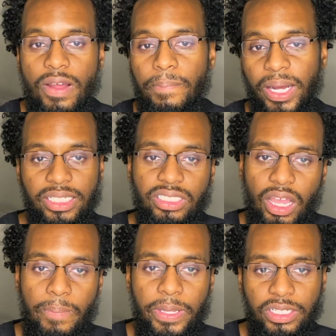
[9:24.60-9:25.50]
my
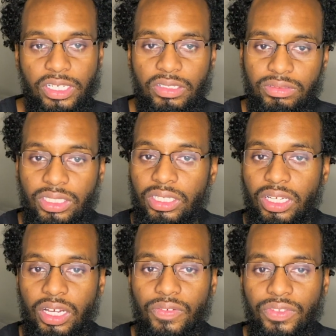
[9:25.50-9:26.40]
top pickups
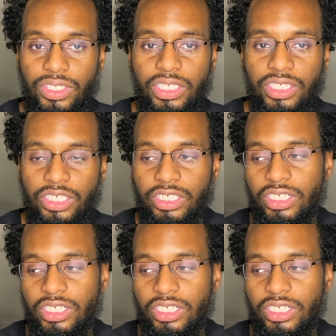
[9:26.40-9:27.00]
of the year.